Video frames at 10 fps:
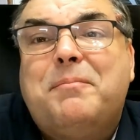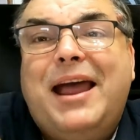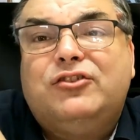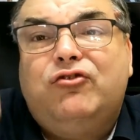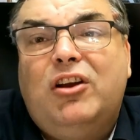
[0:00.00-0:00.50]

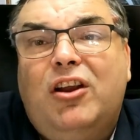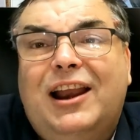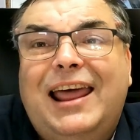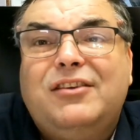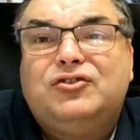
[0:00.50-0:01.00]
Patreon
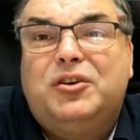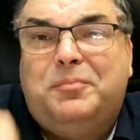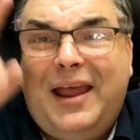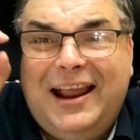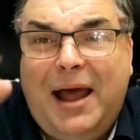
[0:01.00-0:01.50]
allows you to
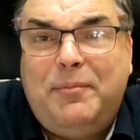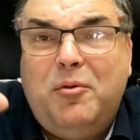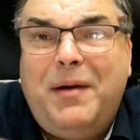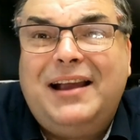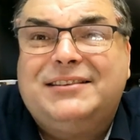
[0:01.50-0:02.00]
pay a
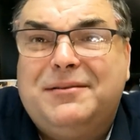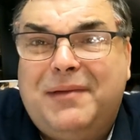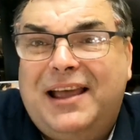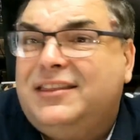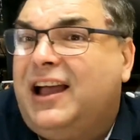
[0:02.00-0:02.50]
couple bucks a
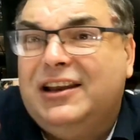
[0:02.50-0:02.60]
month,